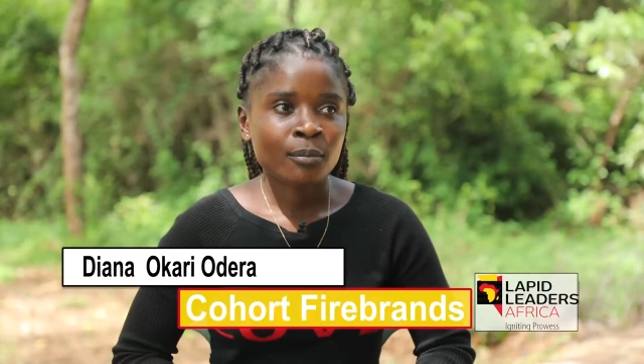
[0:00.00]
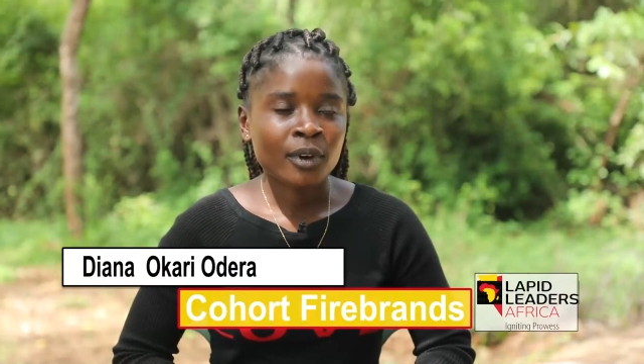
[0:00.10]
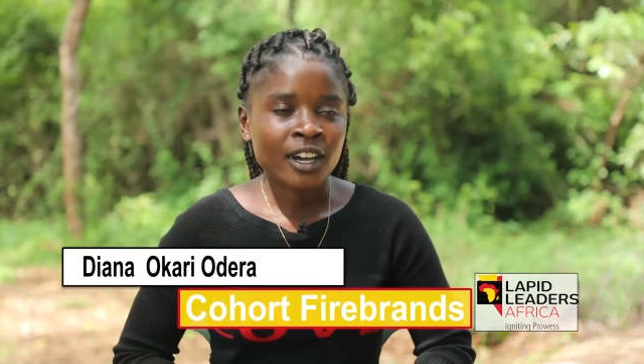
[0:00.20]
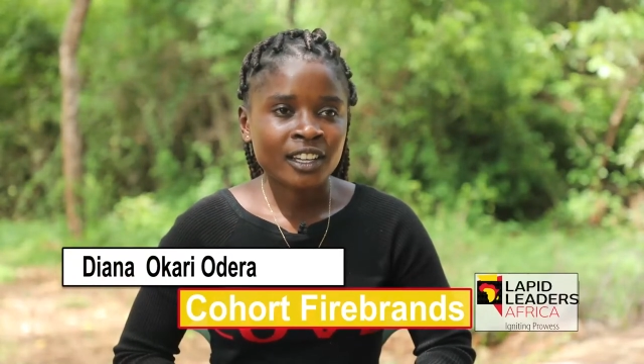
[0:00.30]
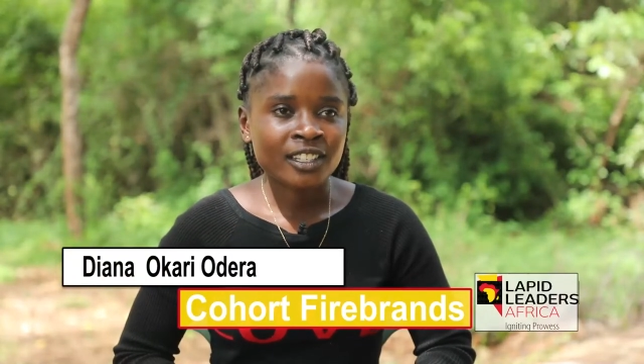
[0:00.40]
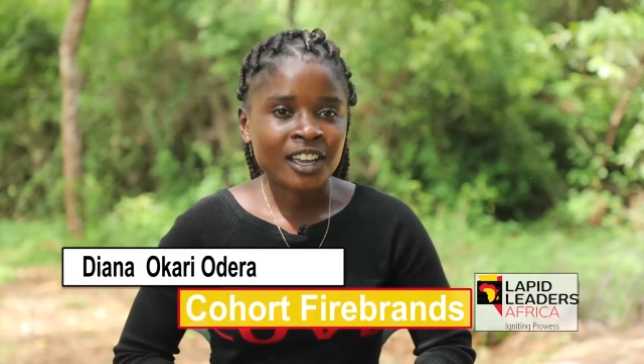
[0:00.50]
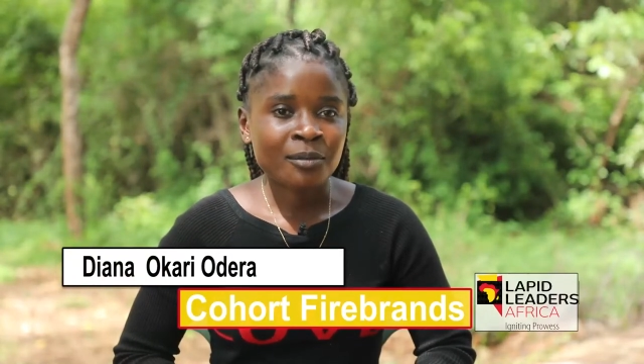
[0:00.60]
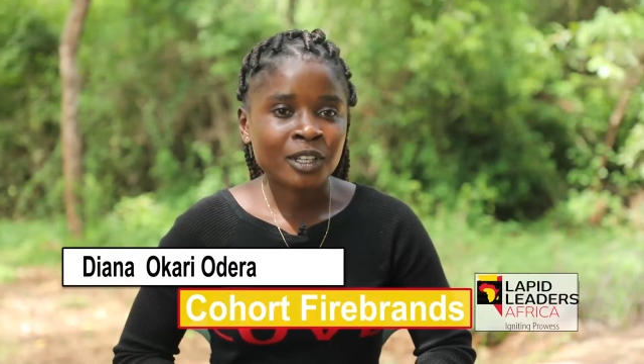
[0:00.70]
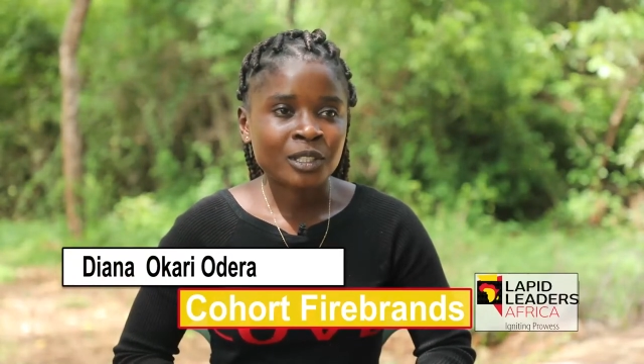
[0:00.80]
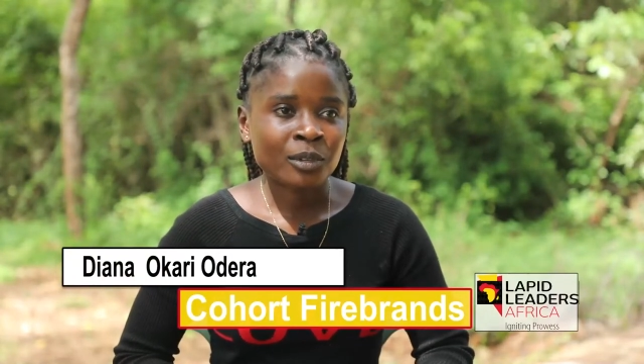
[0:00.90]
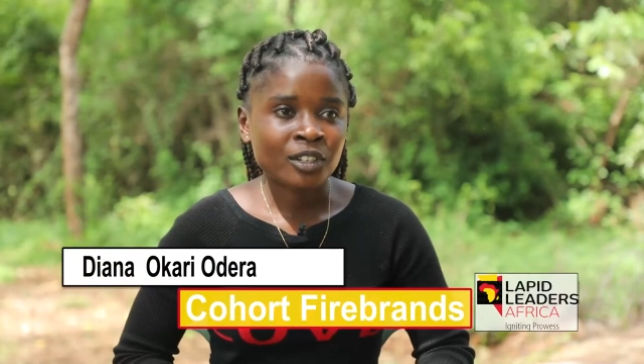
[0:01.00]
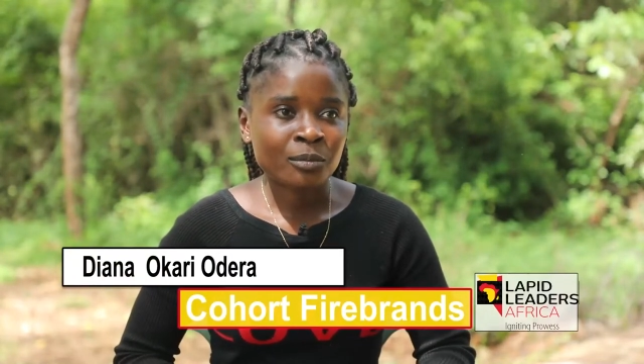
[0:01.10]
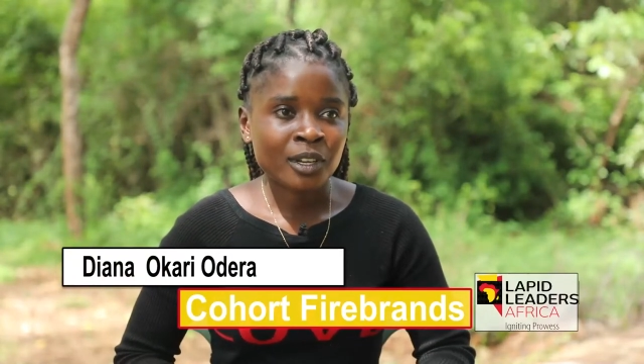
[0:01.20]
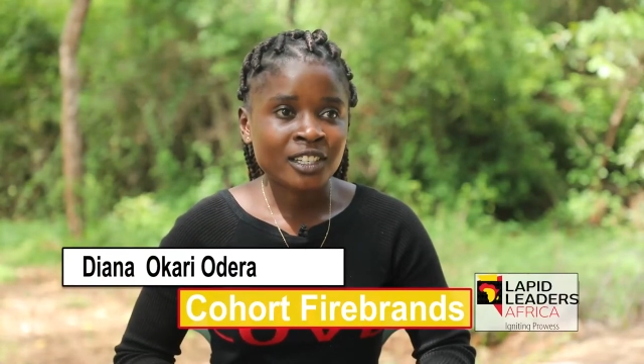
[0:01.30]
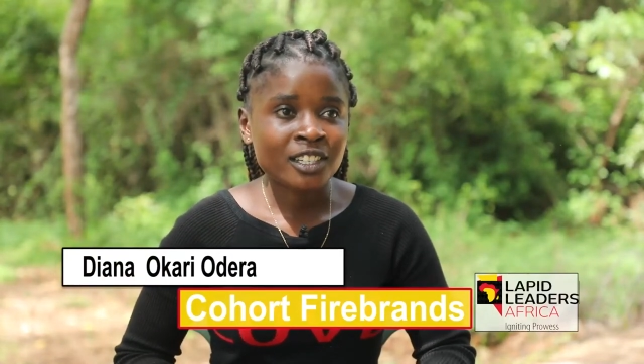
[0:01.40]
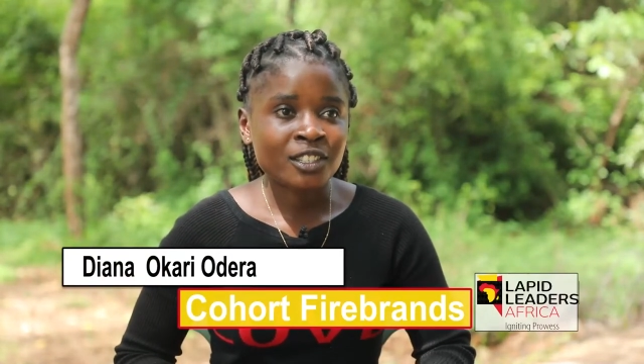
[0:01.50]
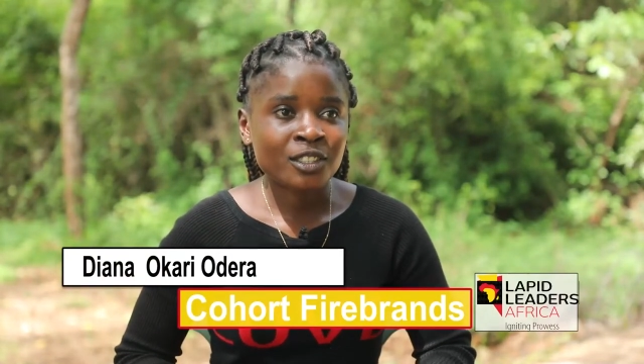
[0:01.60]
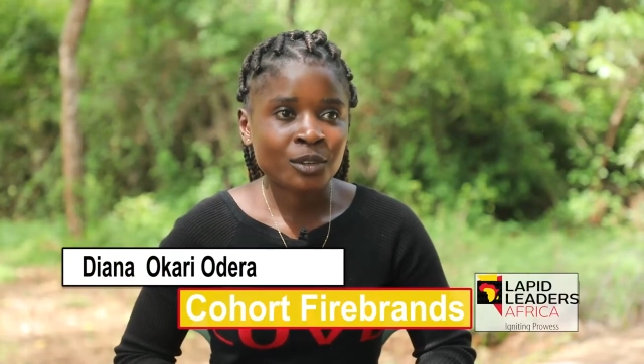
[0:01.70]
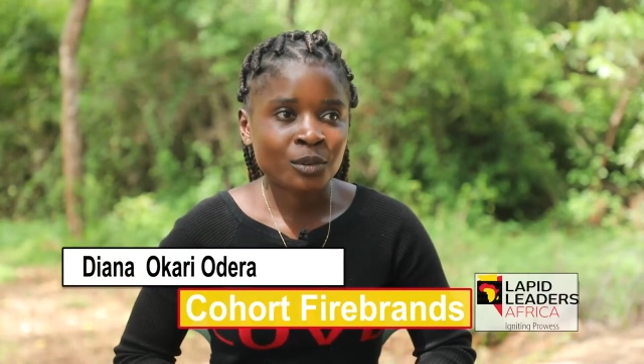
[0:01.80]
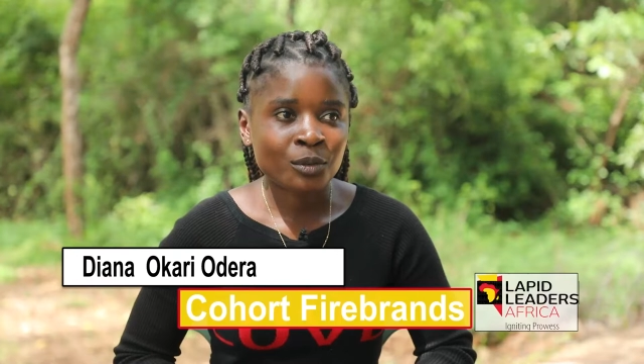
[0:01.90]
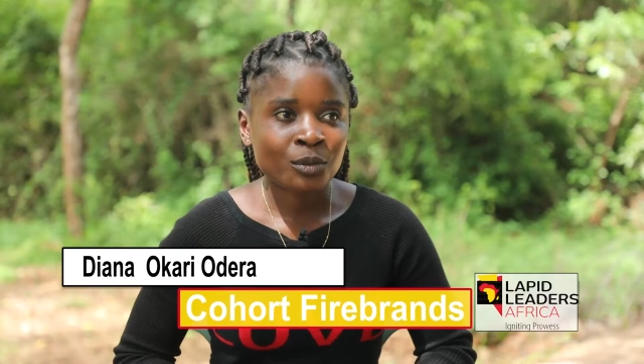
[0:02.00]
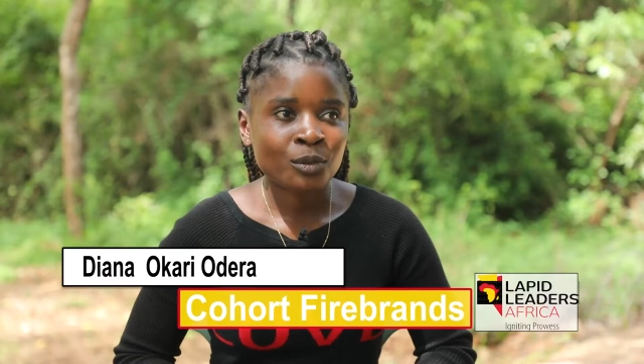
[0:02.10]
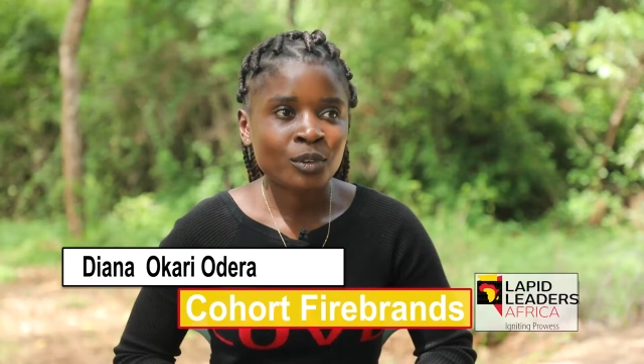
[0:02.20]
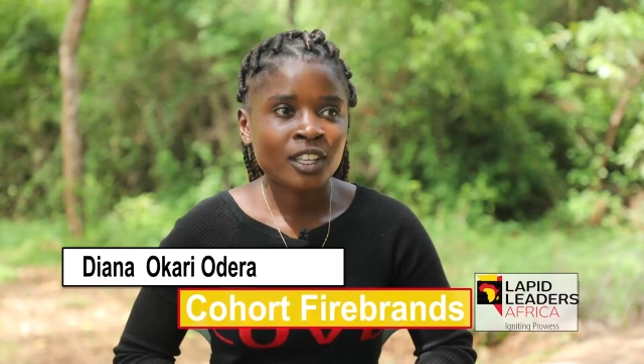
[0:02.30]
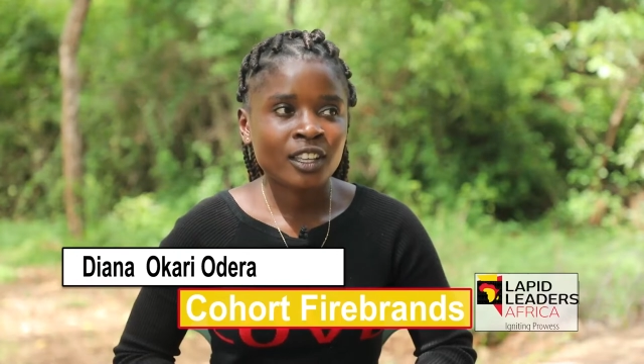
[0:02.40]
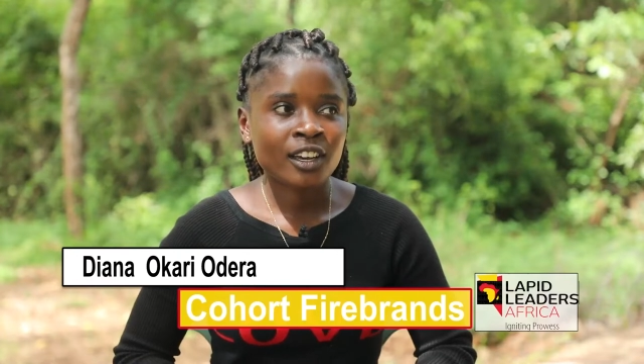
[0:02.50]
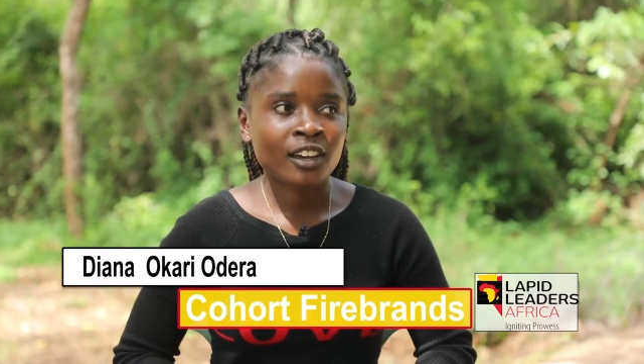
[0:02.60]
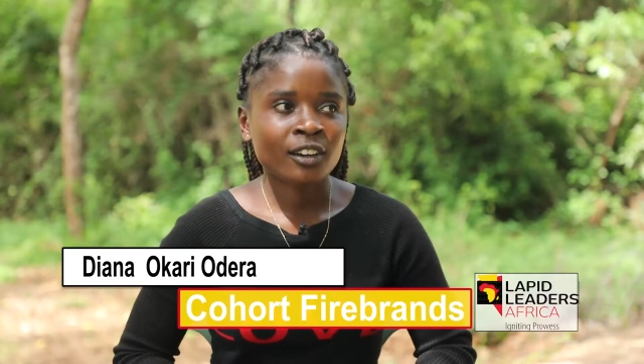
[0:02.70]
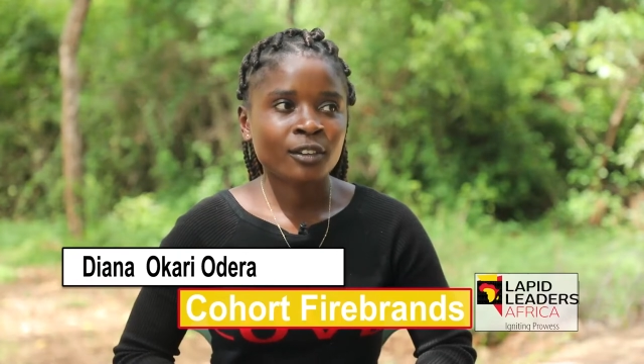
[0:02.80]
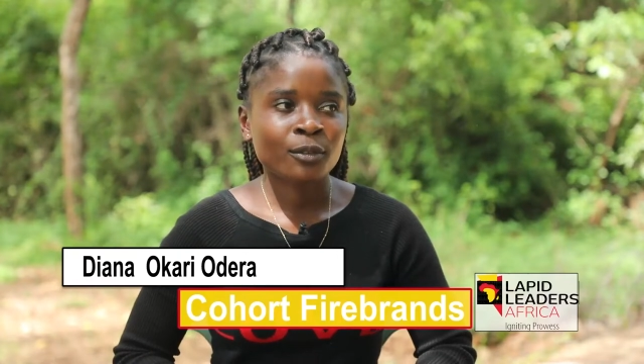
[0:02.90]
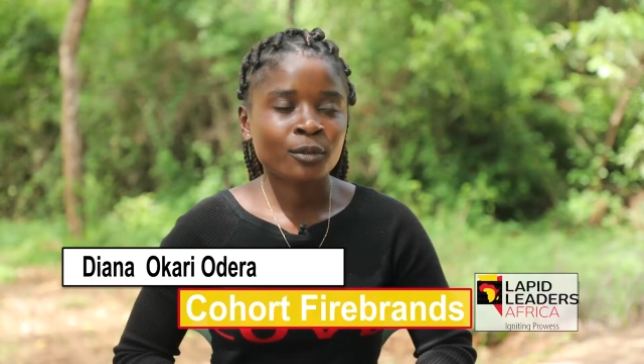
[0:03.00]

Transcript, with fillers: but I'm experimenting through uh,